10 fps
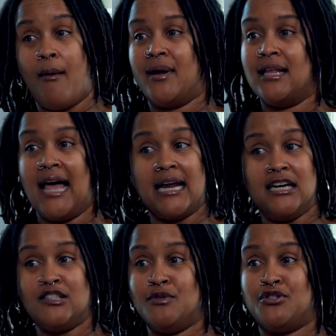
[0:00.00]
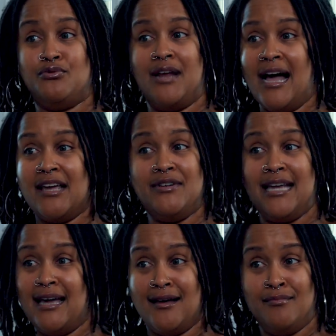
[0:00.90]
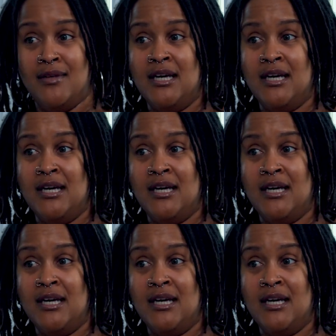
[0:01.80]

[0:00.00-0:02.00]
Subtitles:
but a lot of customers do not give a damn. Mm.